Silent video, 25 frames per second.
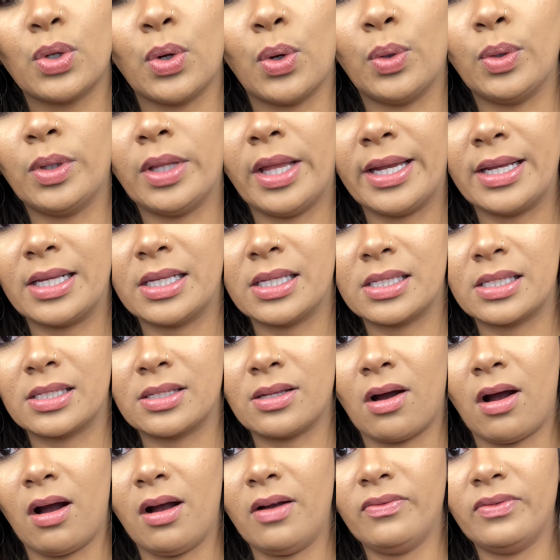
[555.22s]
like
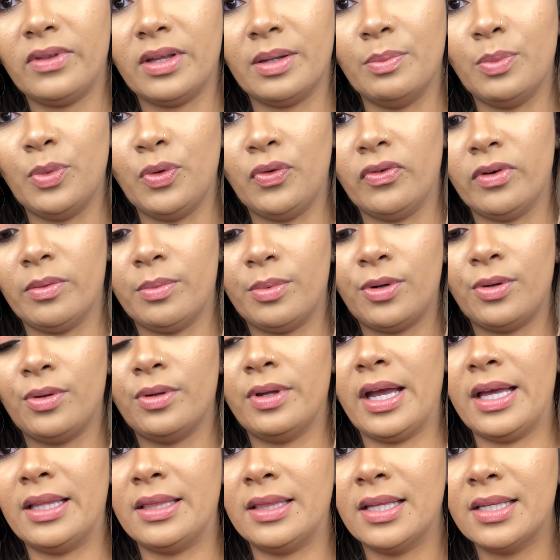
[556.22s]
soft and movable,
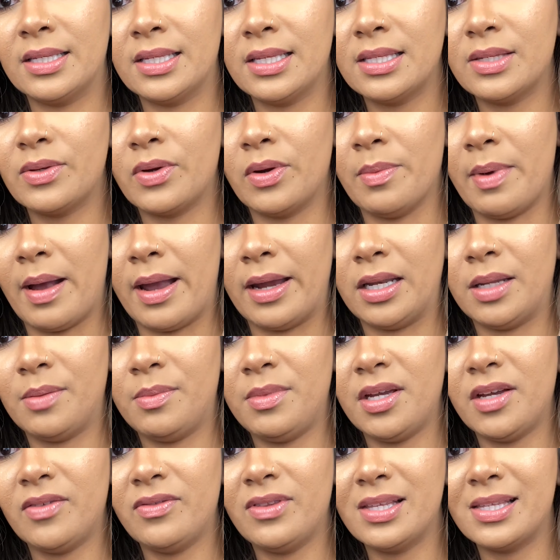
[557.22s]
and this is reminding
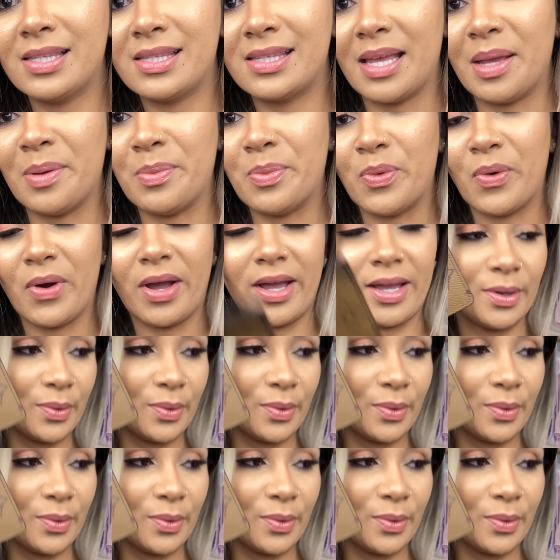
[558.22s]
me of the same way.